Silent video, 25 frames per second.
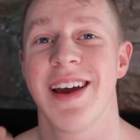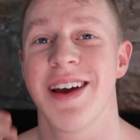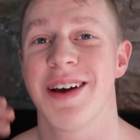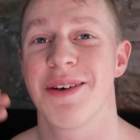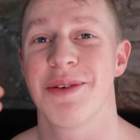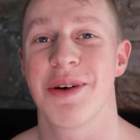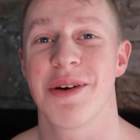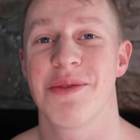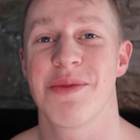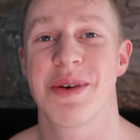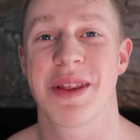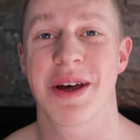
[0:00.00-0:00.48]

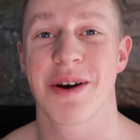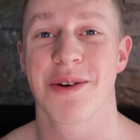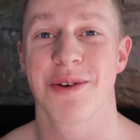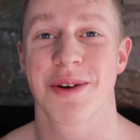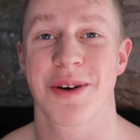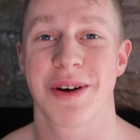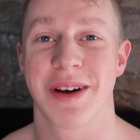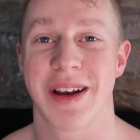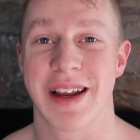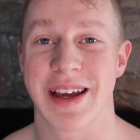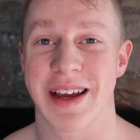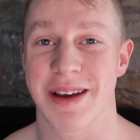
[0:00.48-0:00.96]

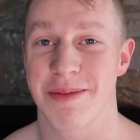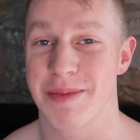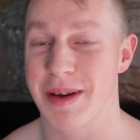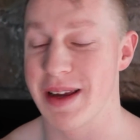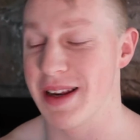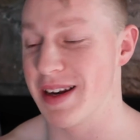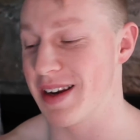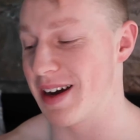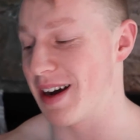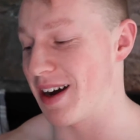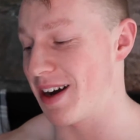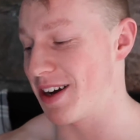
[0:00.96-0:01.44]
Without like
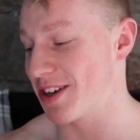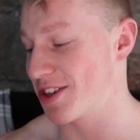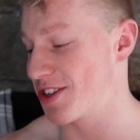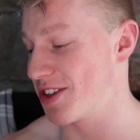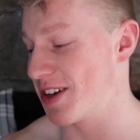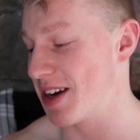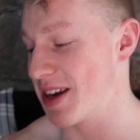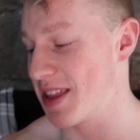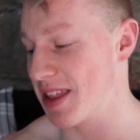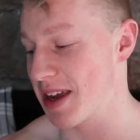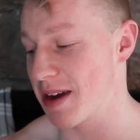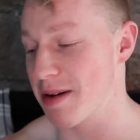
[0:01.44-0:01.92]
being harsh
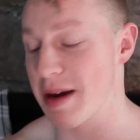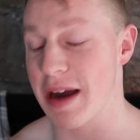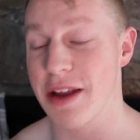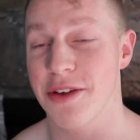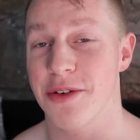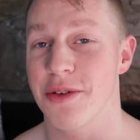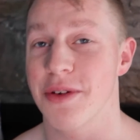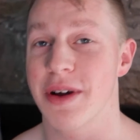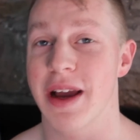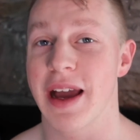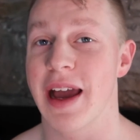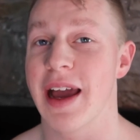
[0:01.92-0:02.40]
or anything. I
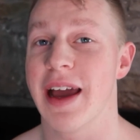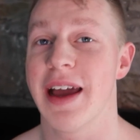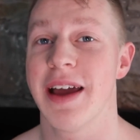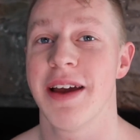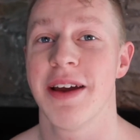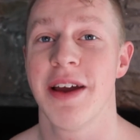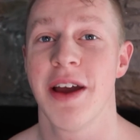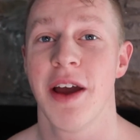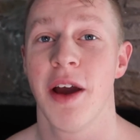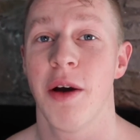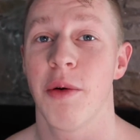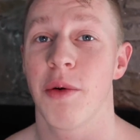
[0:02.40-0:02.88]
don't
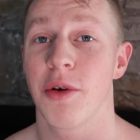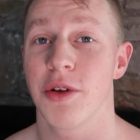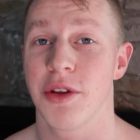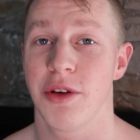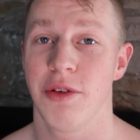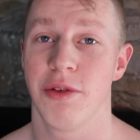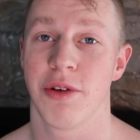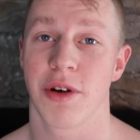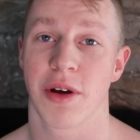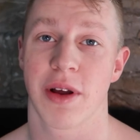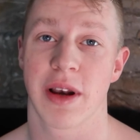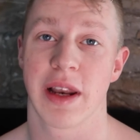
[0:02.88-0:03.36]
care what
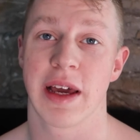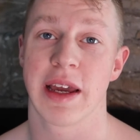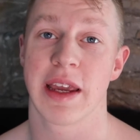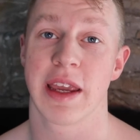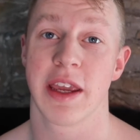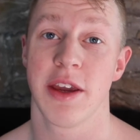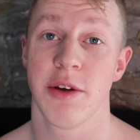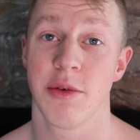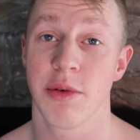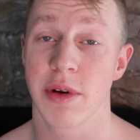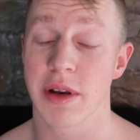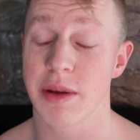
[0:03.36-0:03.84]
you look
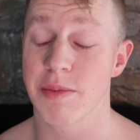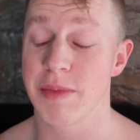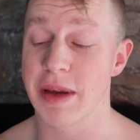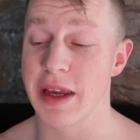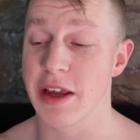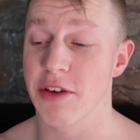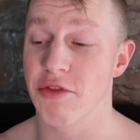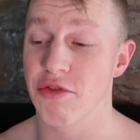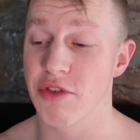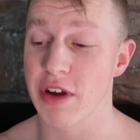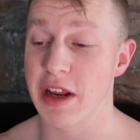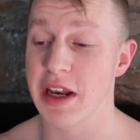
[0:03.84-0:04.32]
like, you will
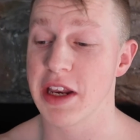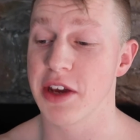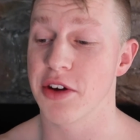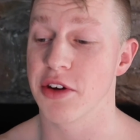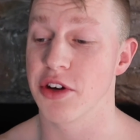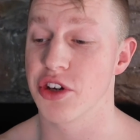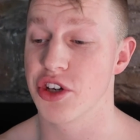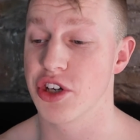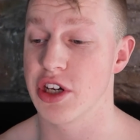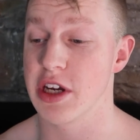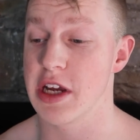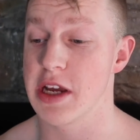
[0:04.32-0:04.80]
be in really
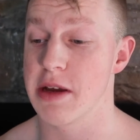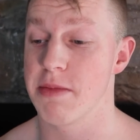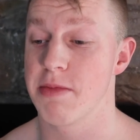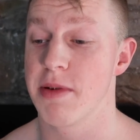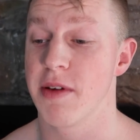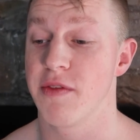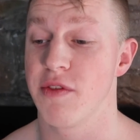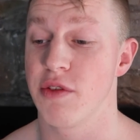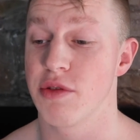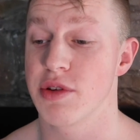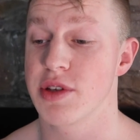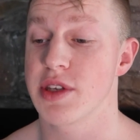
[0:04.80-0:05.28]
good
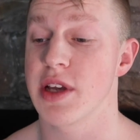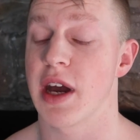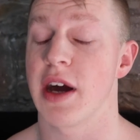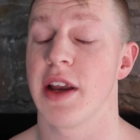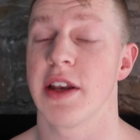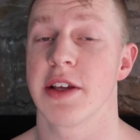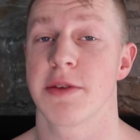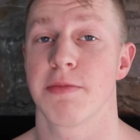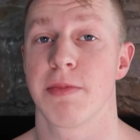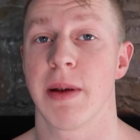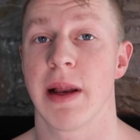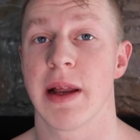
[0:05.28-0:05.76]
shape. If you
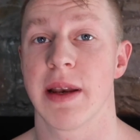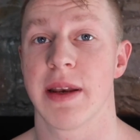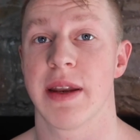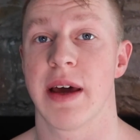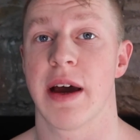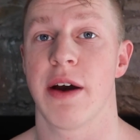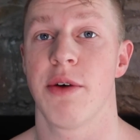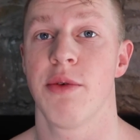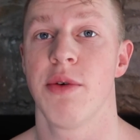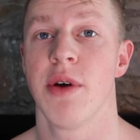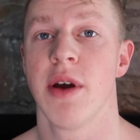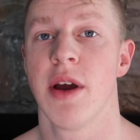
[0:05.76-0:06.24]
start this plan
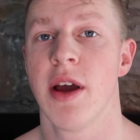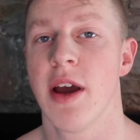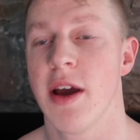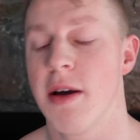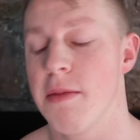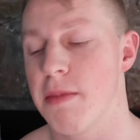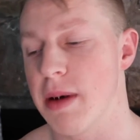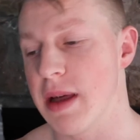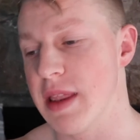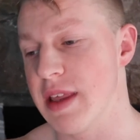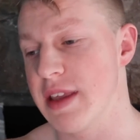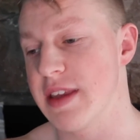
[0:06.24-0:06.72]
now,
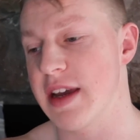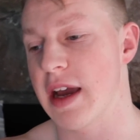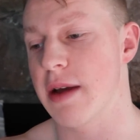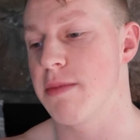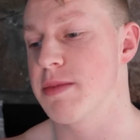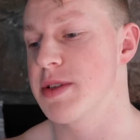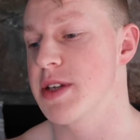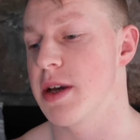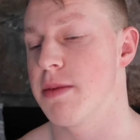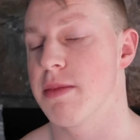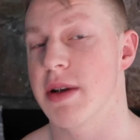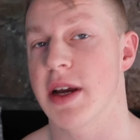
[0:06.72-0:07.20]
by the
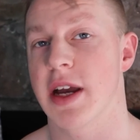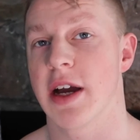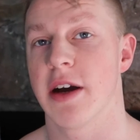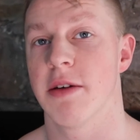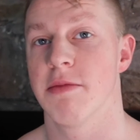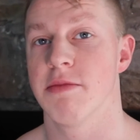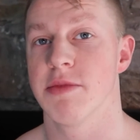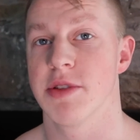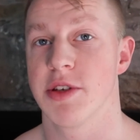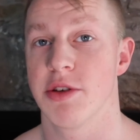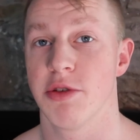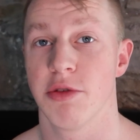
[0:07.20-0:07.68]
time summer
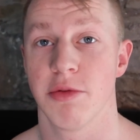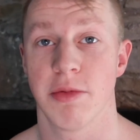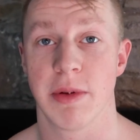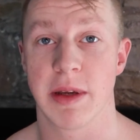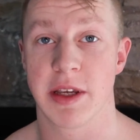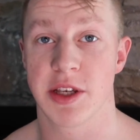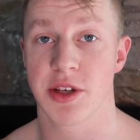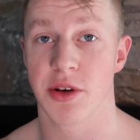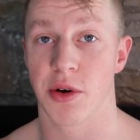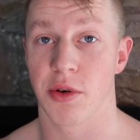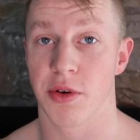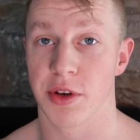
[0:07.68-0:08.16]
comes, you'll be
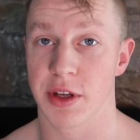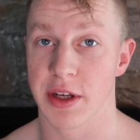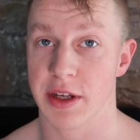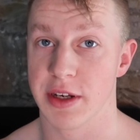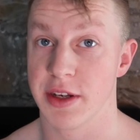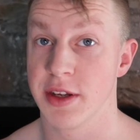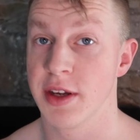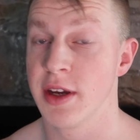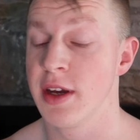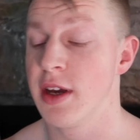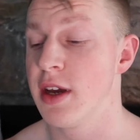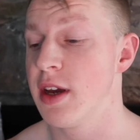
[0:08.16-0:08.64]

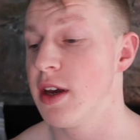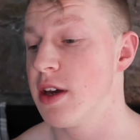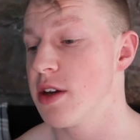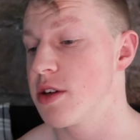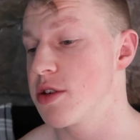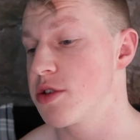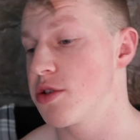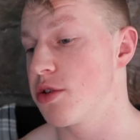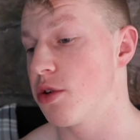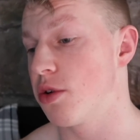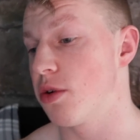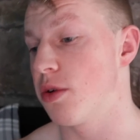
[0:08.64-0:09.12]
sorted.
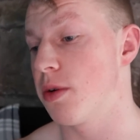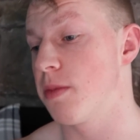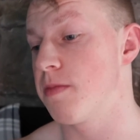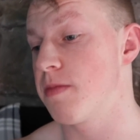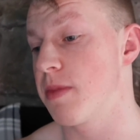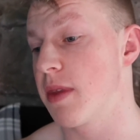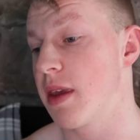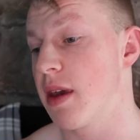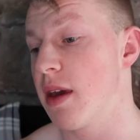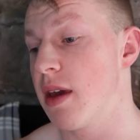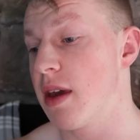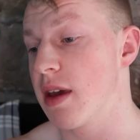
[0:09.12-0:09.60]
So
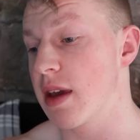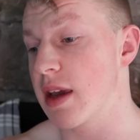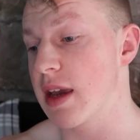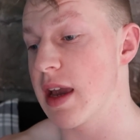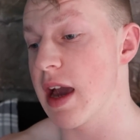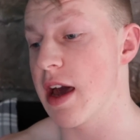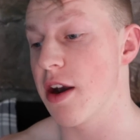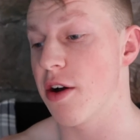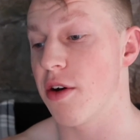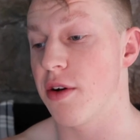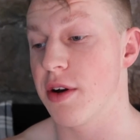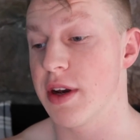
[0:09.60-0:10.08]

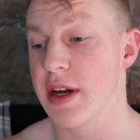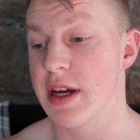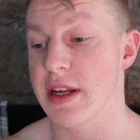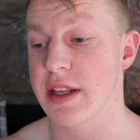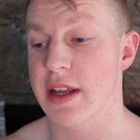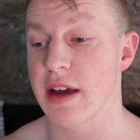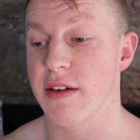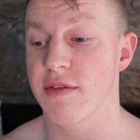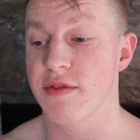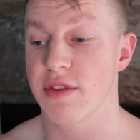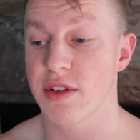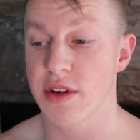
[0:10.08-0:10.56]
get on it.
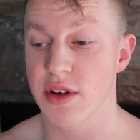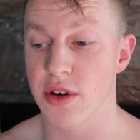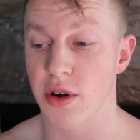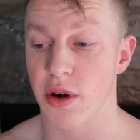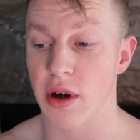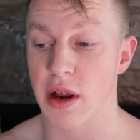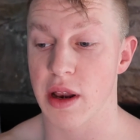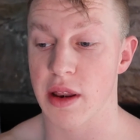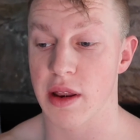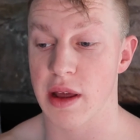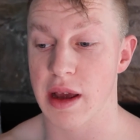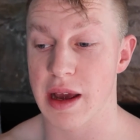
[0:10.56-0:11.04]
I've
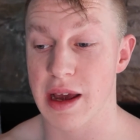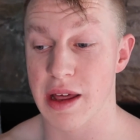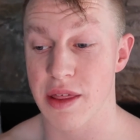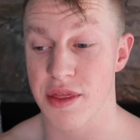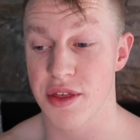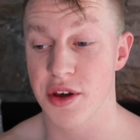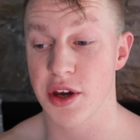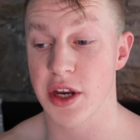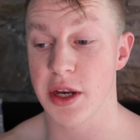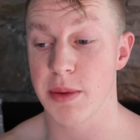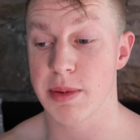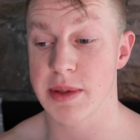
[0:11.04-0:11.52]
got a
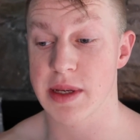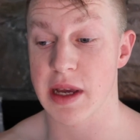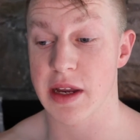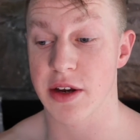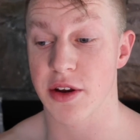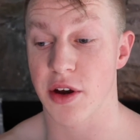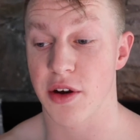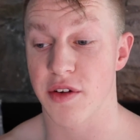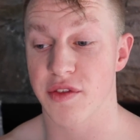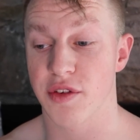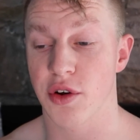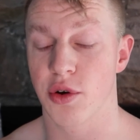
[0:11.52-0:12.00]
30%
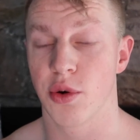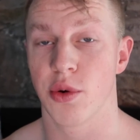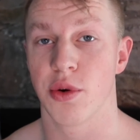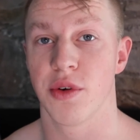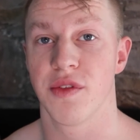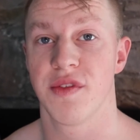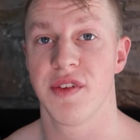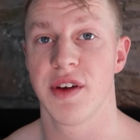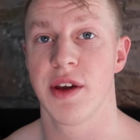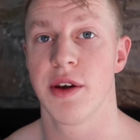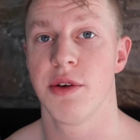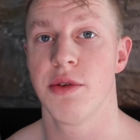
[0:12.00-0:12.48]
off
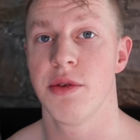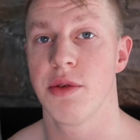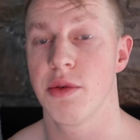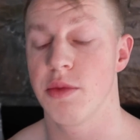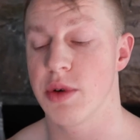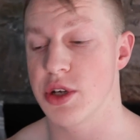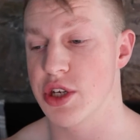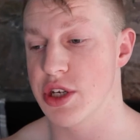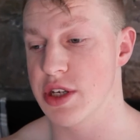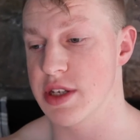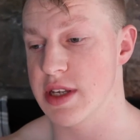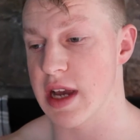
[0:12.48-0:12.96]
code for you,
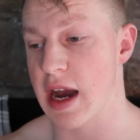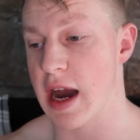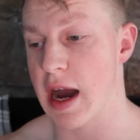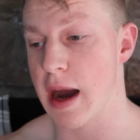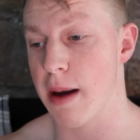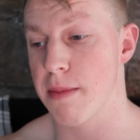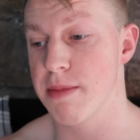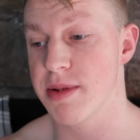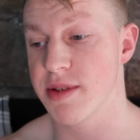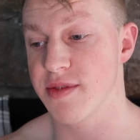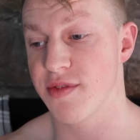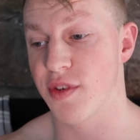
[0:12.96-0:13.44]
which is
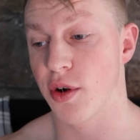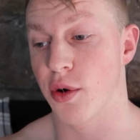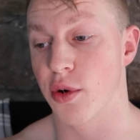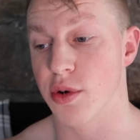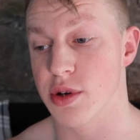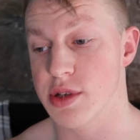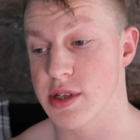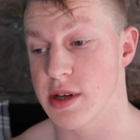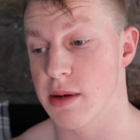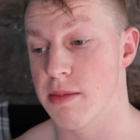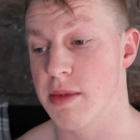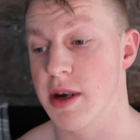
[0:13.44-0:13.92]
abs
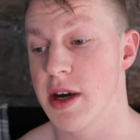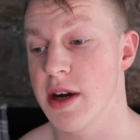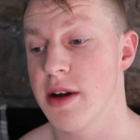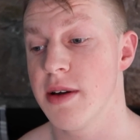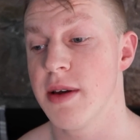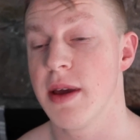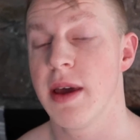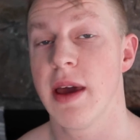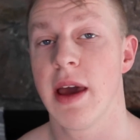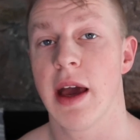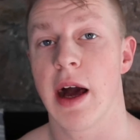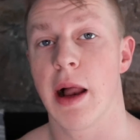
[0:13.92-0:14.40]
for summer.
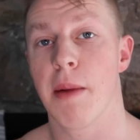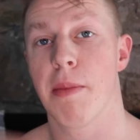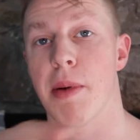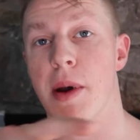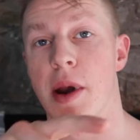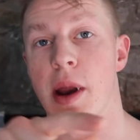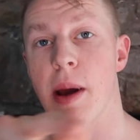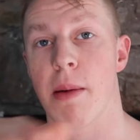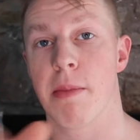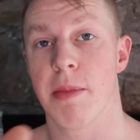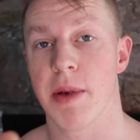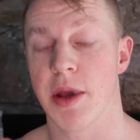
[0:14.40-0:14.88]
I'll
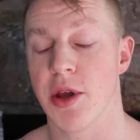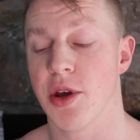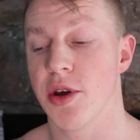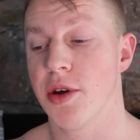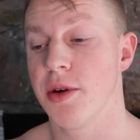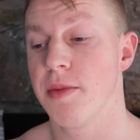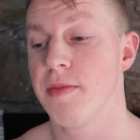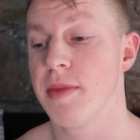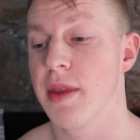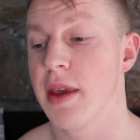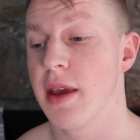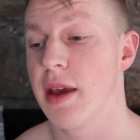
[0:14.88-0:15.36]
put it up
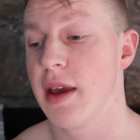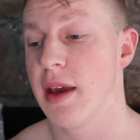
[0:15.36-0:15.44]
here.